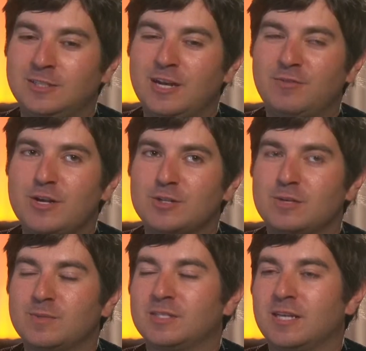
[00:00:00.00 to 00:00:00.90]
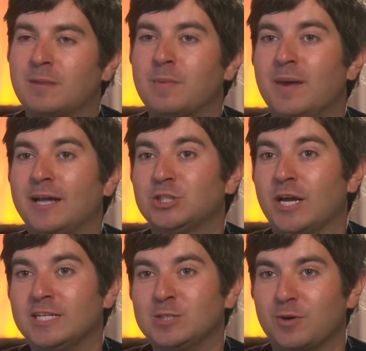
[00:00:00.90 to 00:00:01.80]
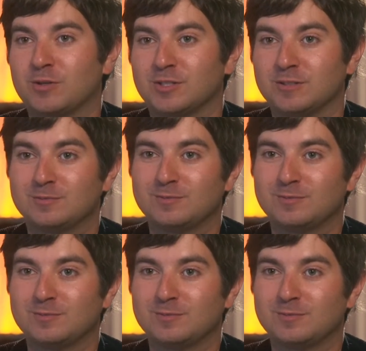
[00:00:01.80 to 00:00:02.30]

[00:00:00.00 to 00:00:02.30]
never hear someone say, I'm a bad Chinese person.